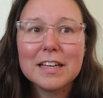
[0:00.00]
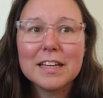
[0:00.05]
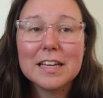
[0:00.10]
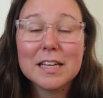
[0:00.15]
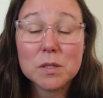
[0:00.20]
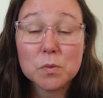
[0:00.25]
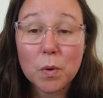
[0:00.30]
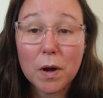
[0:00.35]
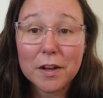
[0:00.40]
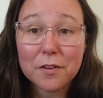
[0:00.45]

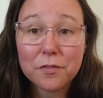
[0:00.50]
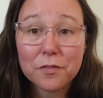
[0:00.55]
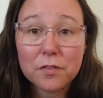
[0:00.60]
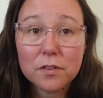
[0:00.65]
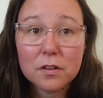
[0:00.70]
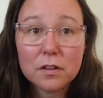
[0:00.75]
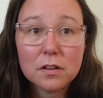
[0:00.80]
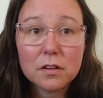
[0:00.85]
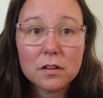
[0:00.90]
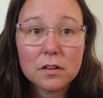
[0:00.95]
His wife
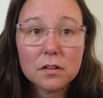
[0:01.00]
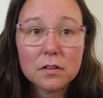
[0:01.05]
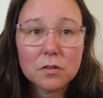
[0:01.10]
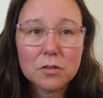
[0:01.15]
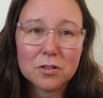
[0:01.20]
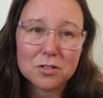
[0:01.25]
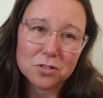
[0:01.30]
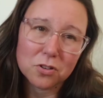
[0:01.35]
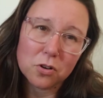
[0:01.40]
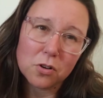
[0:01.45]

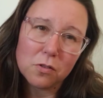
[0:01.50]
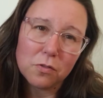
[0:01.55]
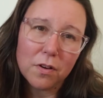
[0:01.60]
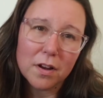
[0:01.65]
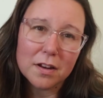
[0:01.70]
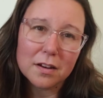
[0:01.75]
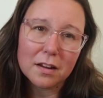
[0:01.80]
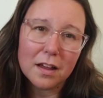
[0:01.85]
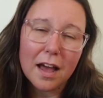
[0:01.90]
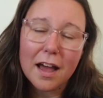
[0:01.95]
or his
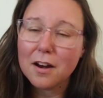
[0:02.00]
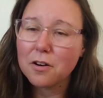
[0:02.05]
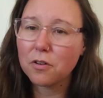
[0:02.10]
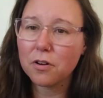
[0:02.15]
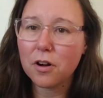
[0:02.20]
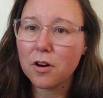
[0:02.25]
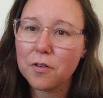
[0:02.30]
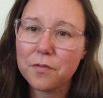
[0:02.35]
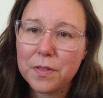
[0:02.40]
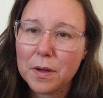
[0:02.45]
girlfriend. I don't
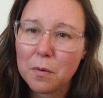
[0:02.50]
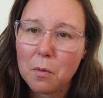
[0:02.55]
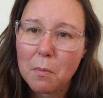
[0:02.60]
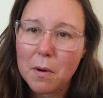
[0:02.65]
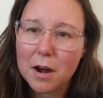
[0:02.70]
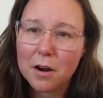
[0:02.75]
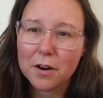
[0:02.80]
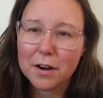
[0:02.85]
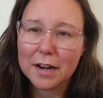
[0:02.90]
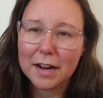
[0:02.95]
know if they were
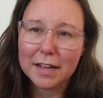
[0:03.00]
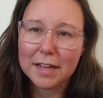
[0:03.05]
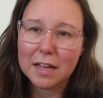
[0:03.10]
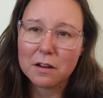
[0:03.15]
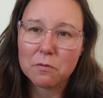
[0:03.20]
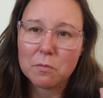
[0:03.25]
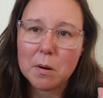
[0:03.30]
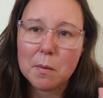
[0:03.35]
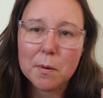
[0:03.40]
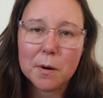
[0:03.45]
married. I
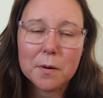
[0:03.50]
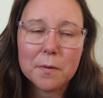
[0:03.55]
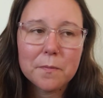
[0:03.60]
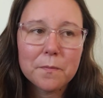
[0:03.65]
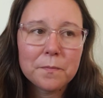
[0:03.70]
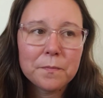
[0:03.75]
can't remember.